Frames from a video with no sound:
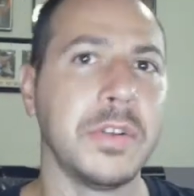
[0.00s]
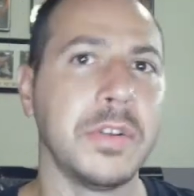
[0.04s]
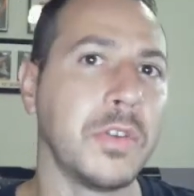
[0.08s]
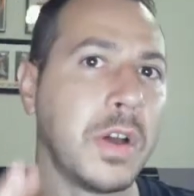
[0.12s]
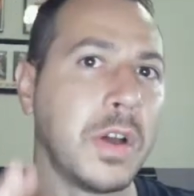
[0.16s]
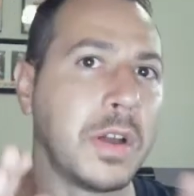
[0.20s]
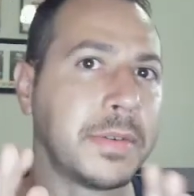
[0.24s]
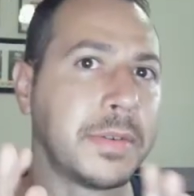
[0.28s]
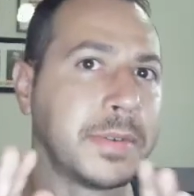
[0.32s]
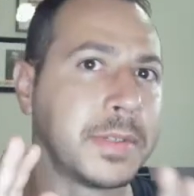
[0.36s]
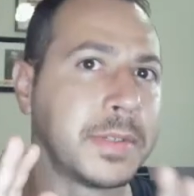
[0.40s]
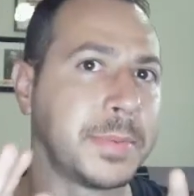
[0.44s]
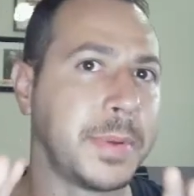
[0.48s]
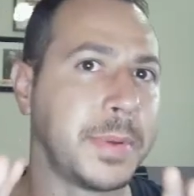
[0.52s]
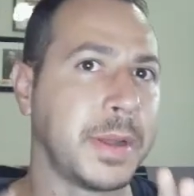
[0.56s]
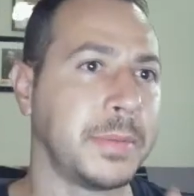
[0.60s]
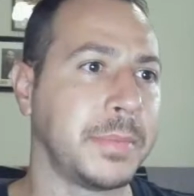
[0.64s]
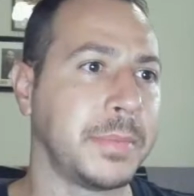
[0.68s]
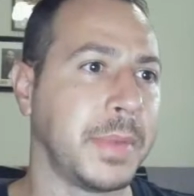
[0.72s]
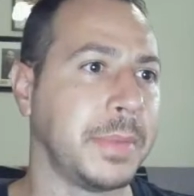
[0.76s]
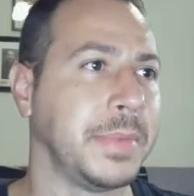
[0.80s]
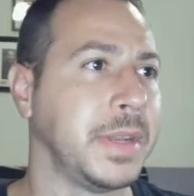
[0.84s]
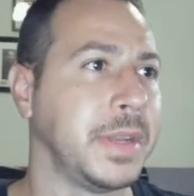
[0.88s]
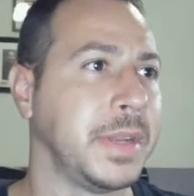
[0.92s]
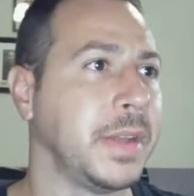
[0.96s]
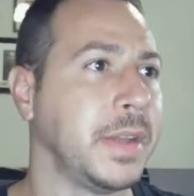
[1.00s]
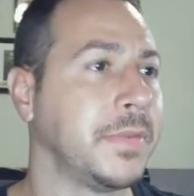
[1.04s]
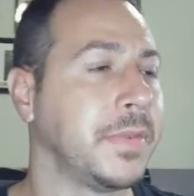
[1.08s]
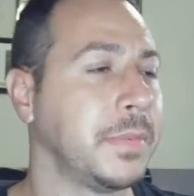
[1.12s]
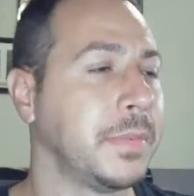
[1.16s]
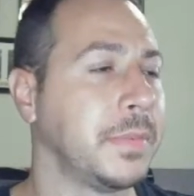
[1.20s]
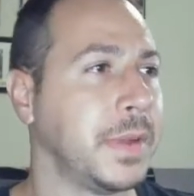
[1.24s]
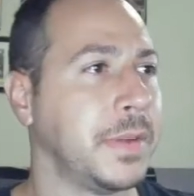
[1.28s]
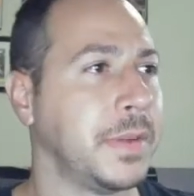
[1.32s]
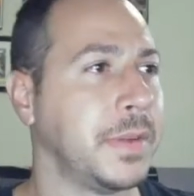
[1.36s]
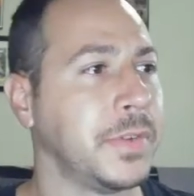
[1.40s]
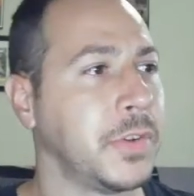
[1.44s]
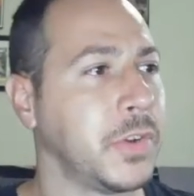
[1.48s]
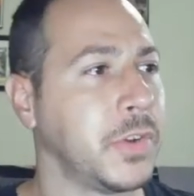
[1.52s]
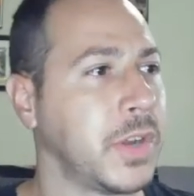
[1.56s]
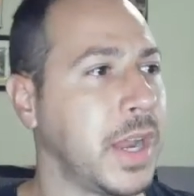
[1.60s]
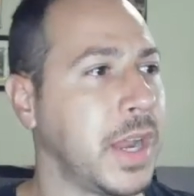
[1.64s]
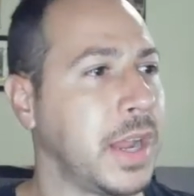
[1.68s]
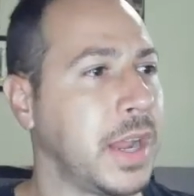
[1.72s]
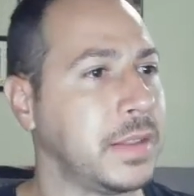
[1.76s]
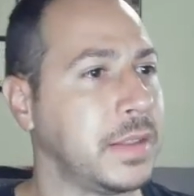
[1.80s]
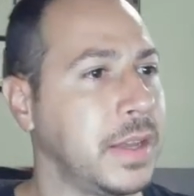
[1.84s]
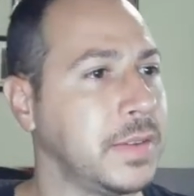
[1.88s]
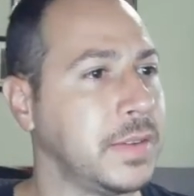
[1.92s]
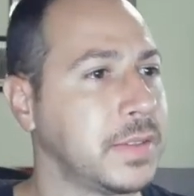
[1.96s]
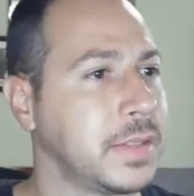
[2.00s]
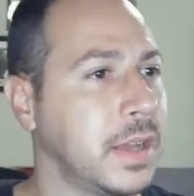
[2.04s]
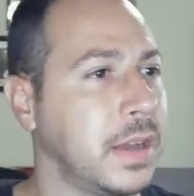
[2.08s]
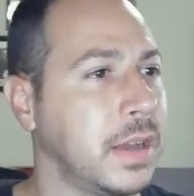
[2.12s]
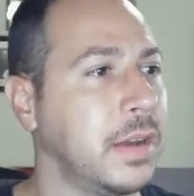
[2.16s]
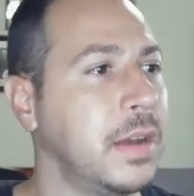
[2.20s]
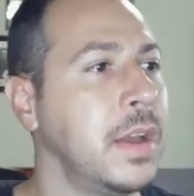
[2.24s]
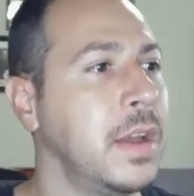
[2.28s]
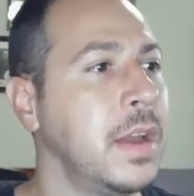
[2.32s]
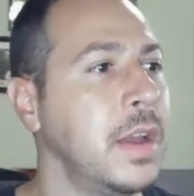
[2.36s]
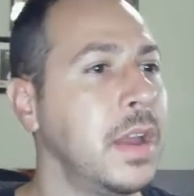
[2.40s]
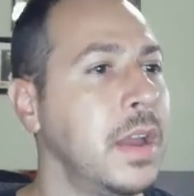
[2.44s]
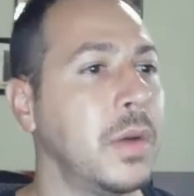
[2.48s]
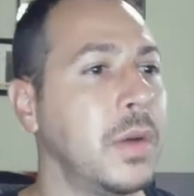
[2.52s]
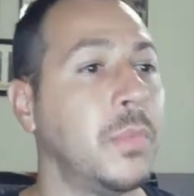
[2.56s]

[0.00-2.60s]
Your autoresponder might be different, but if you're now lifestyle,